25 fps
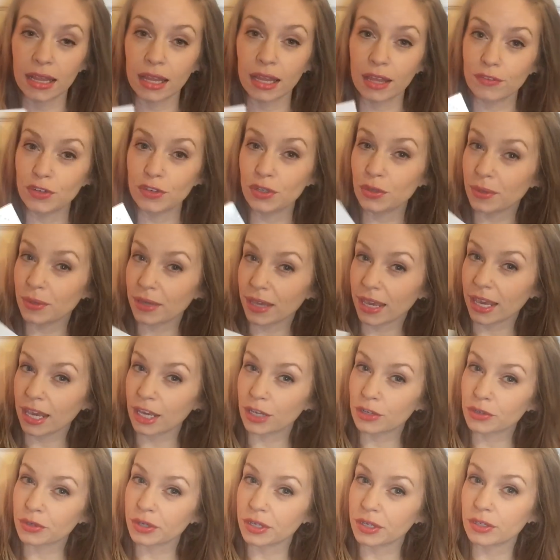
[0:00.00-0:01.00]
I love doing
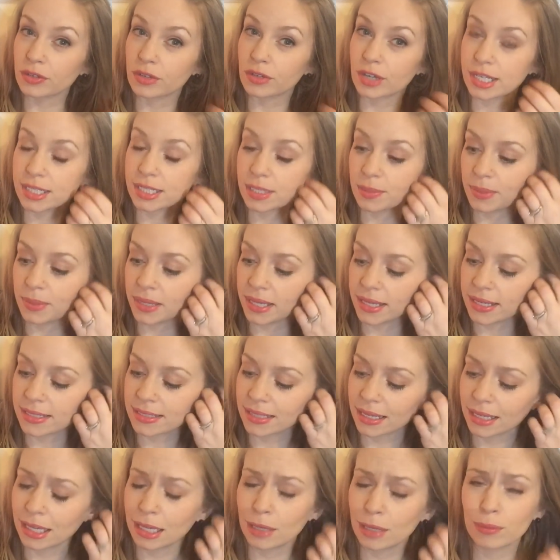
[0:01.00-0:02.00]
handwritten
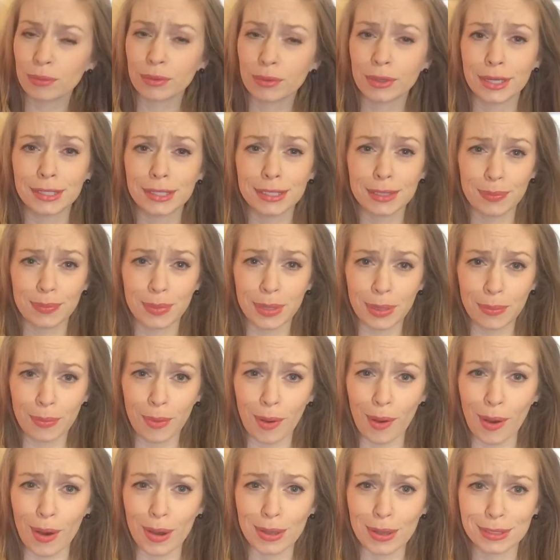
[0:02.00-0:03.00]
recipes. I keep a recipe
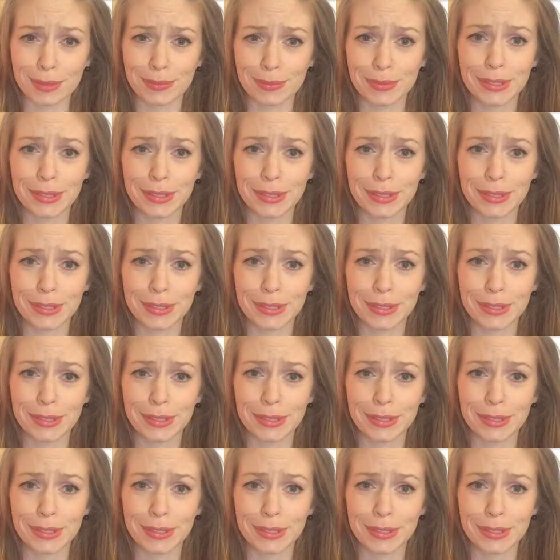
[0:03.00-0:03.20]
box.